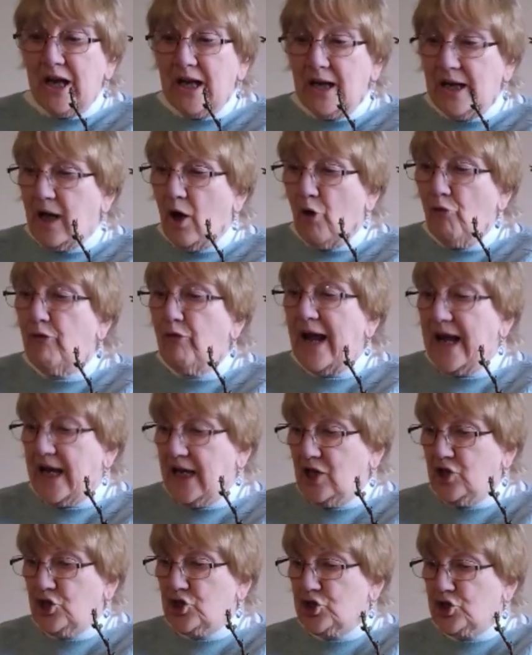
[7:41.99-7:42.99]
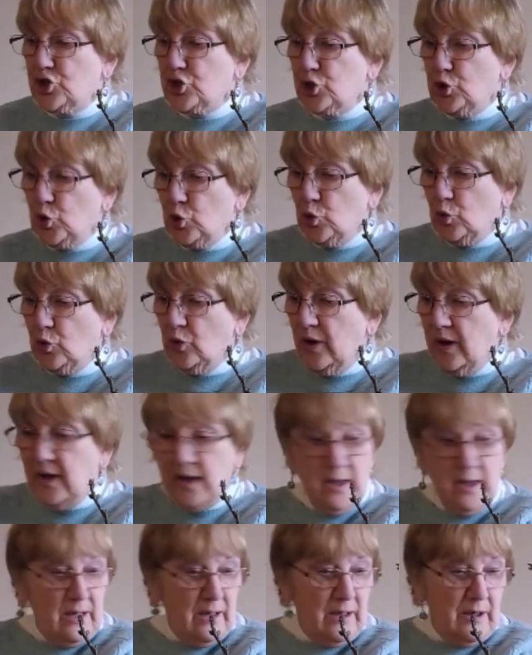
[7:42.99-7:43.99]
really arranged at all.
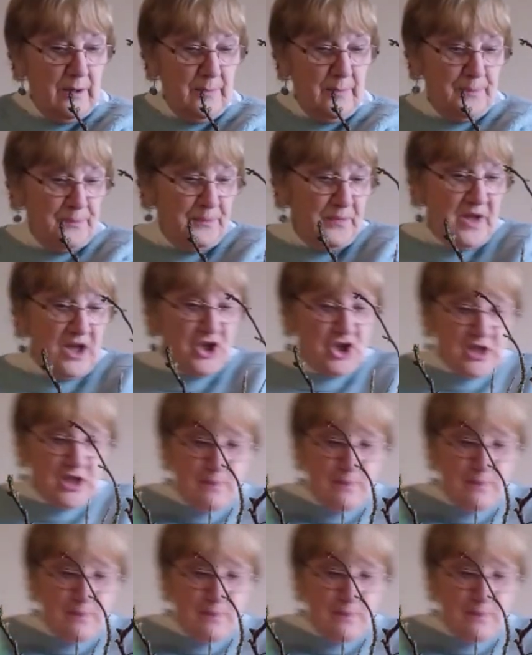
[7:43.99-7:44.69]
They're